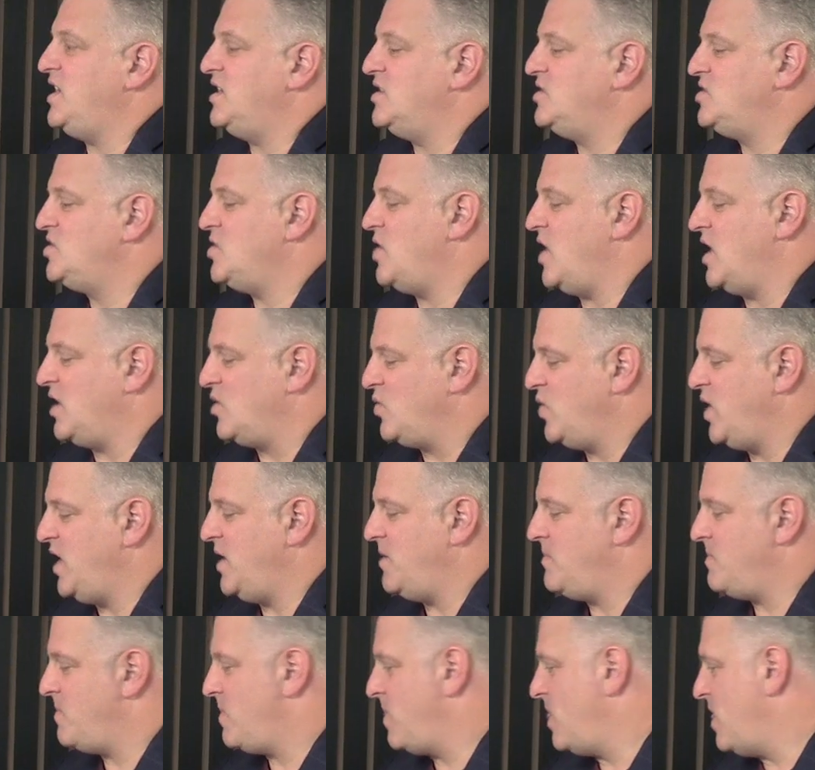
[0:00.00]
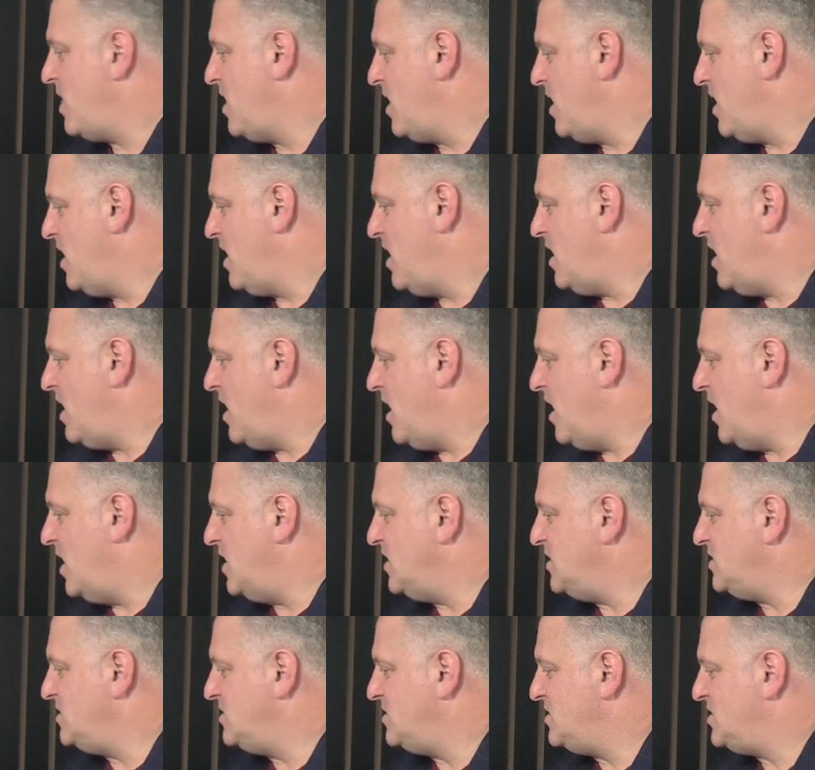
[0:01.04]
So I quit
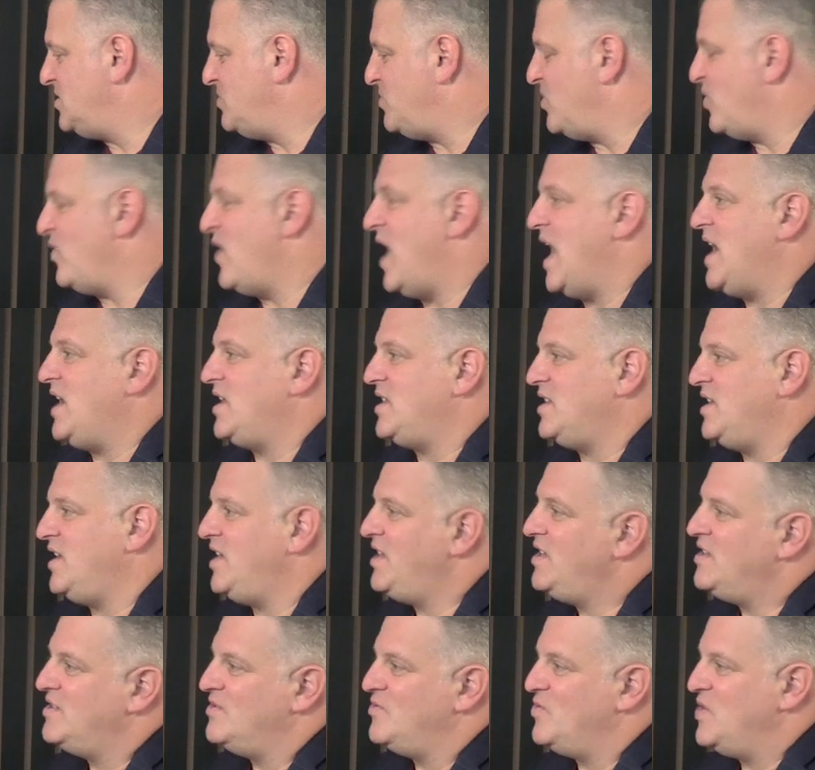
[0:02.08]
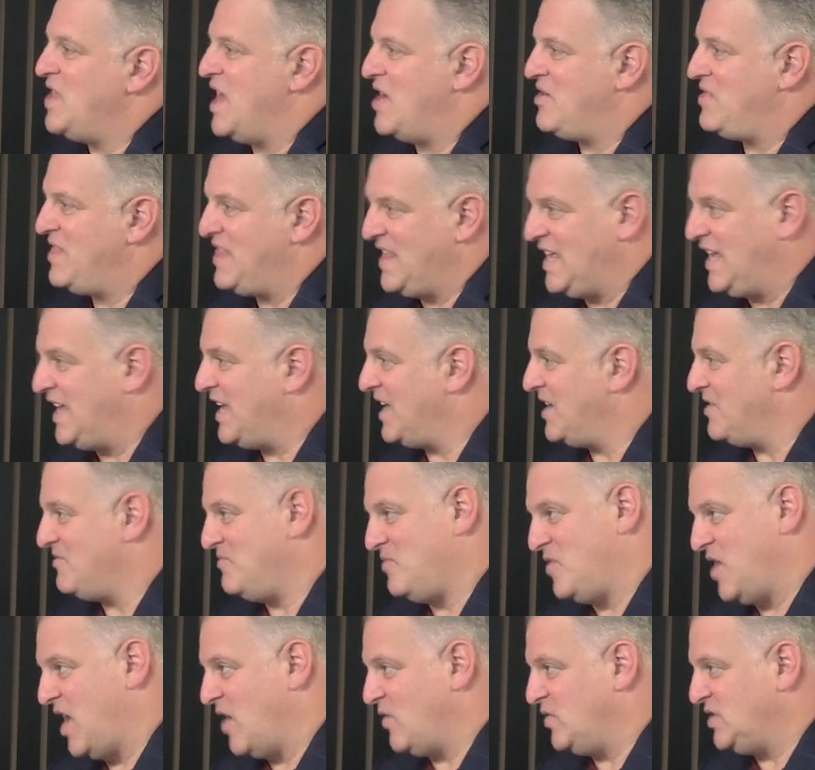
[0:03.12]
sporadically without thinking of what
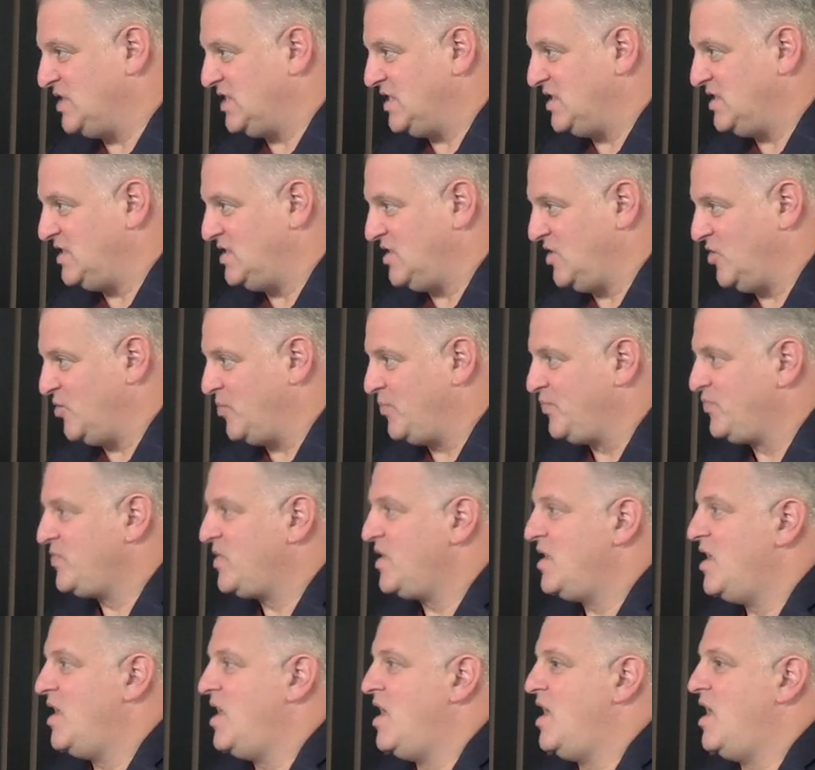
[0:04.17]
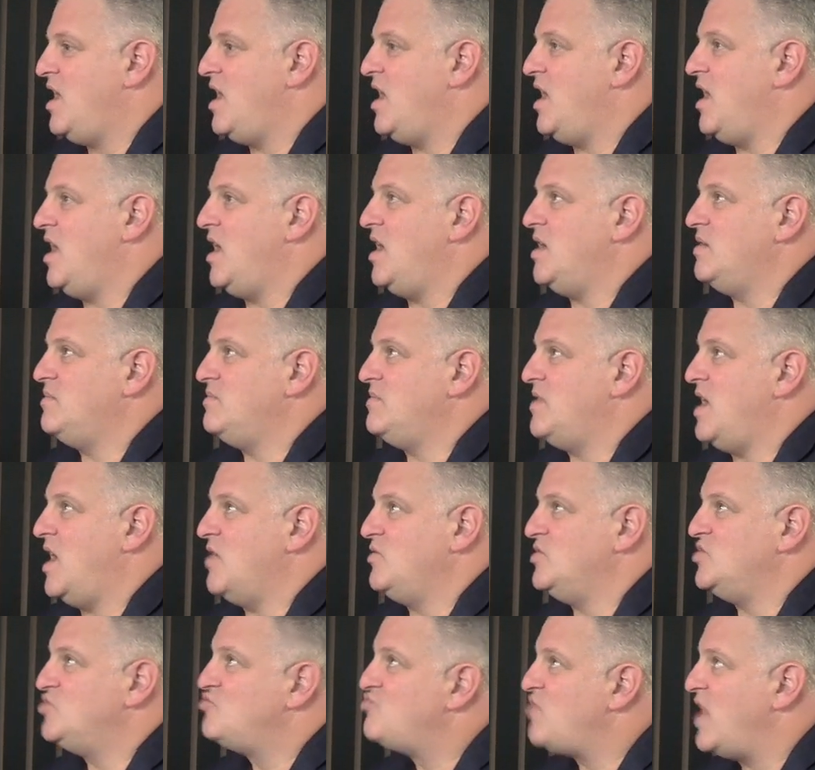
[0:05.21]
I was going to do. I
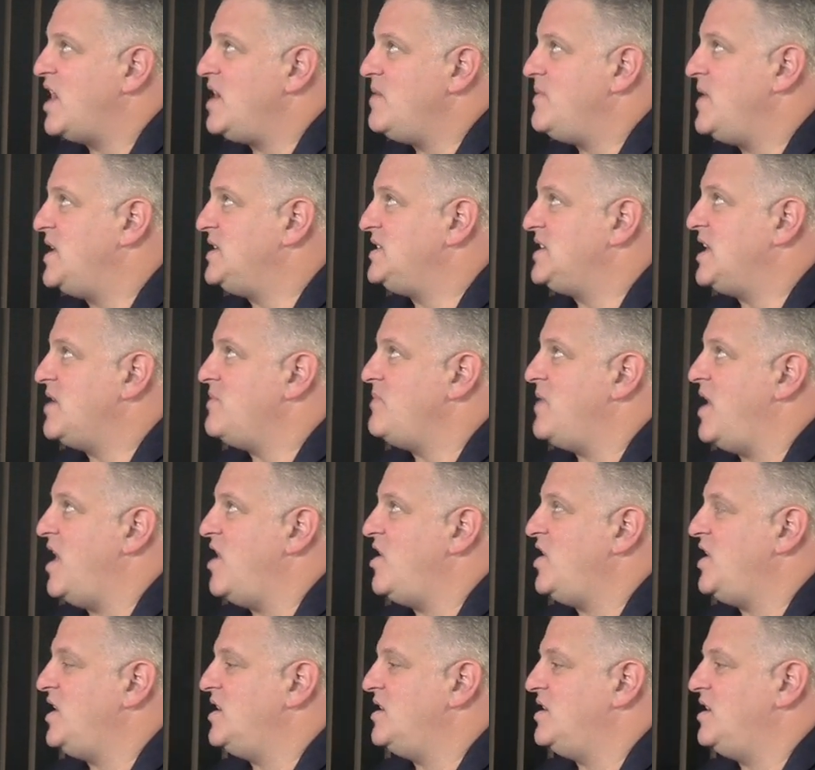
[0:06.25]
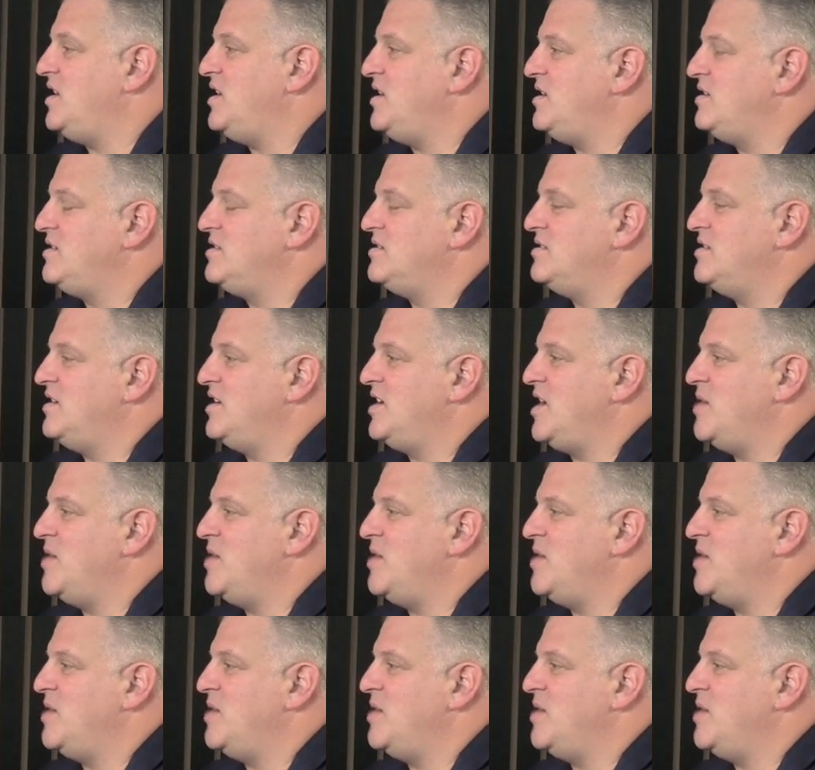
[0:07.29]
was right about to get married, and I got